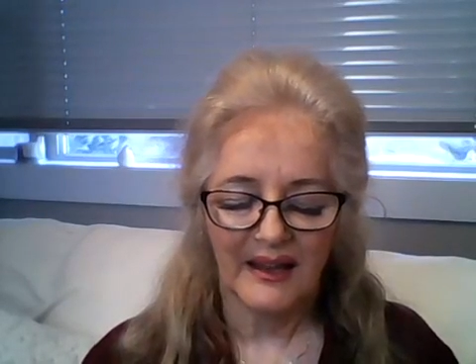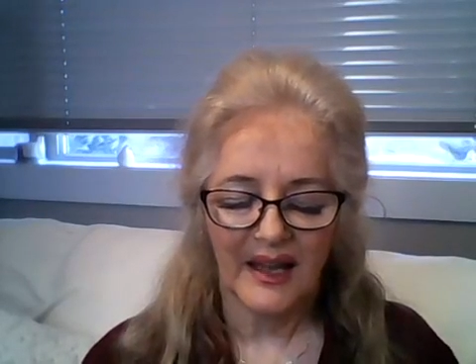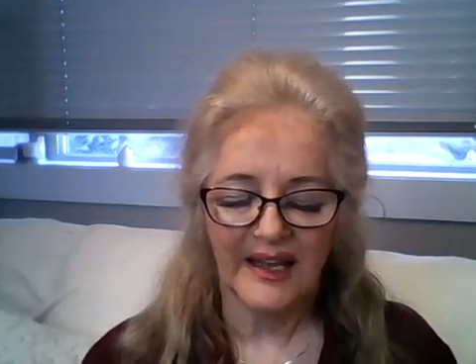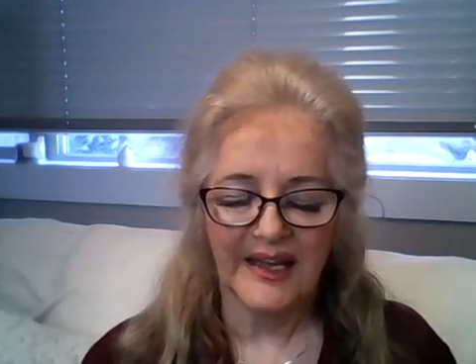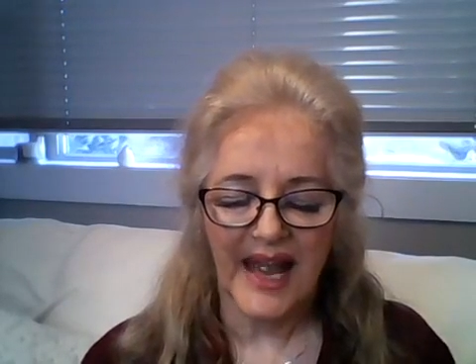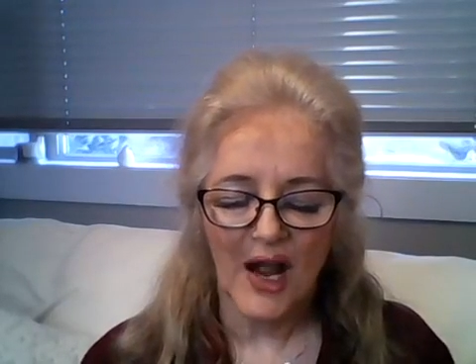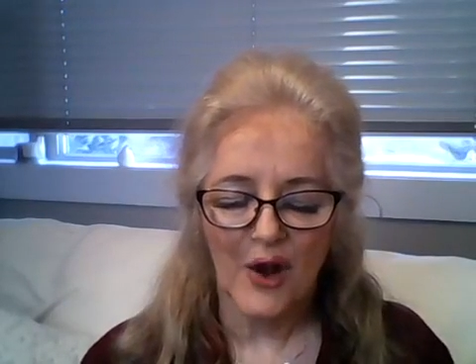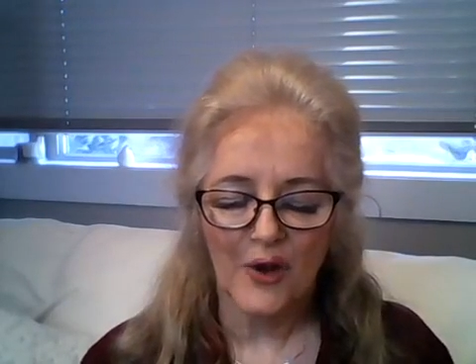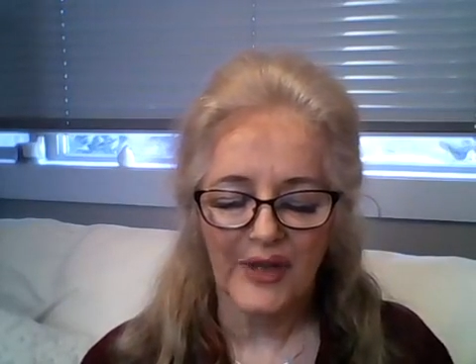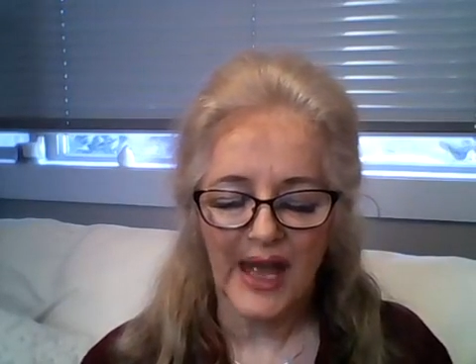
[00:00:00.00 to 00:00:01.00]
And
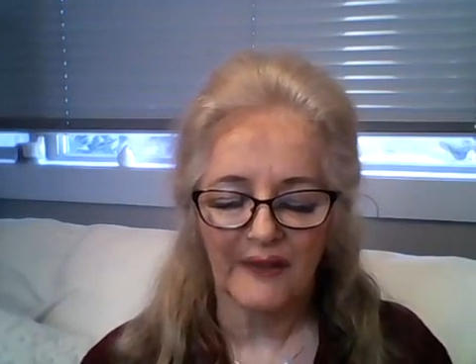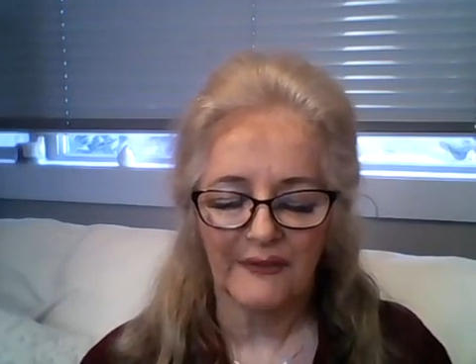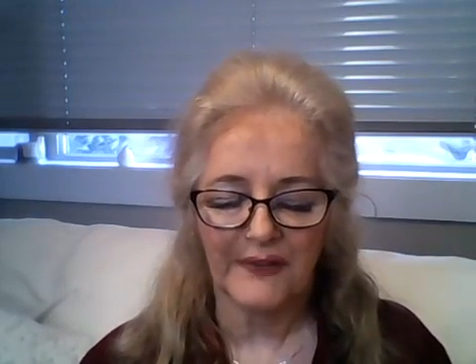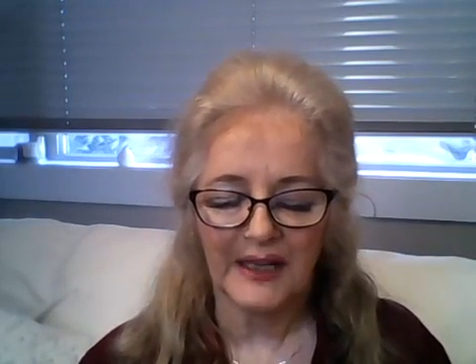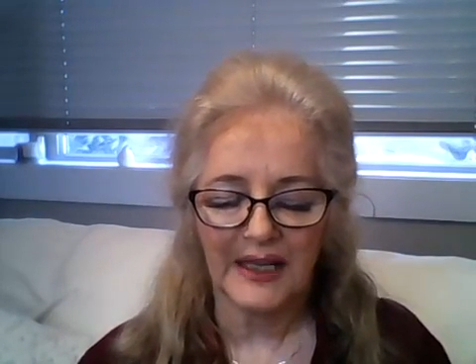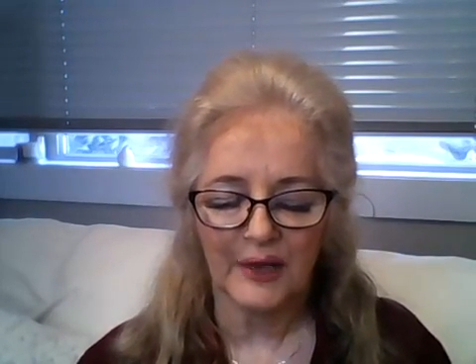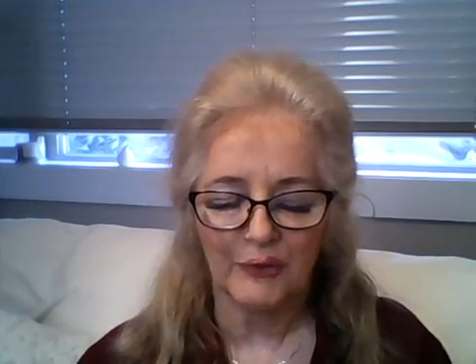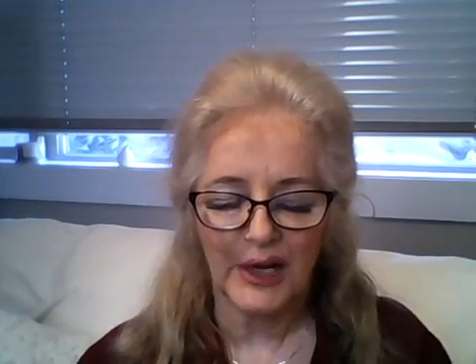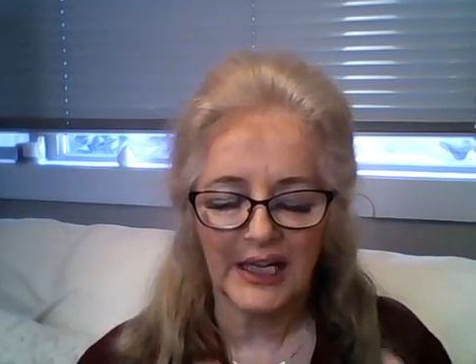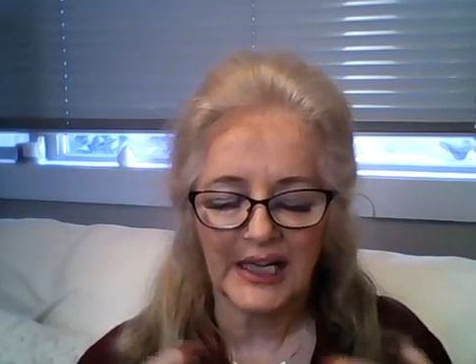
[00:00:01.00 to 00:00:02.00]
now that feeling
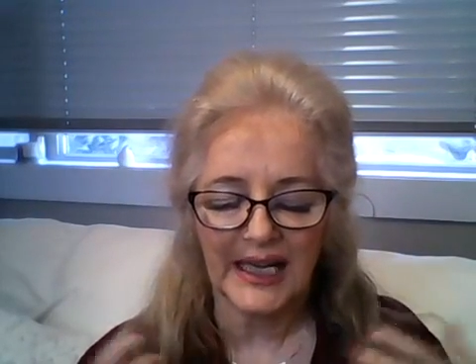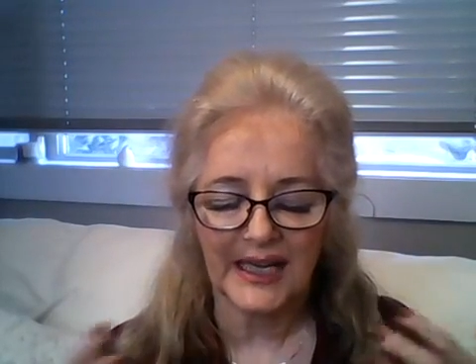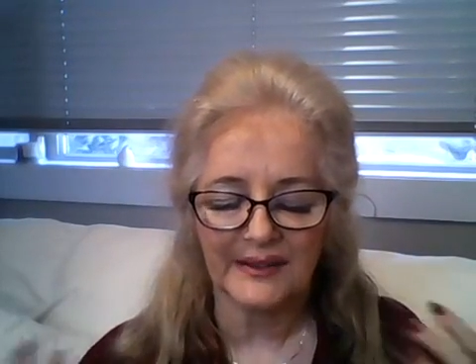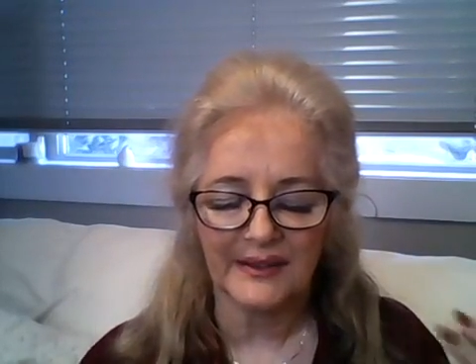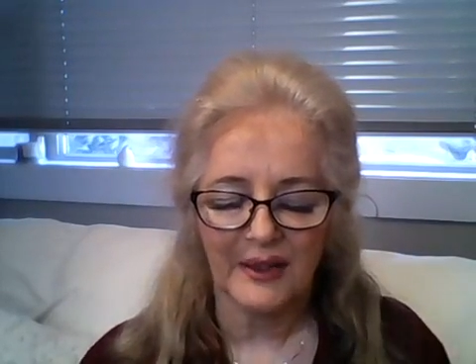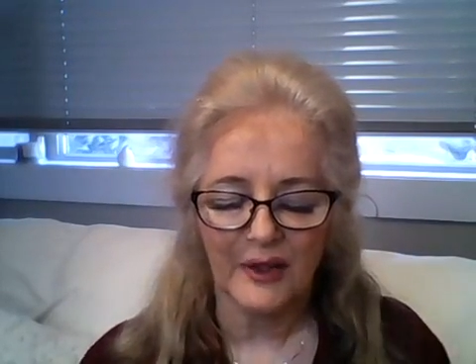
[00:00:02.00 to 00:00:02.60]
radiates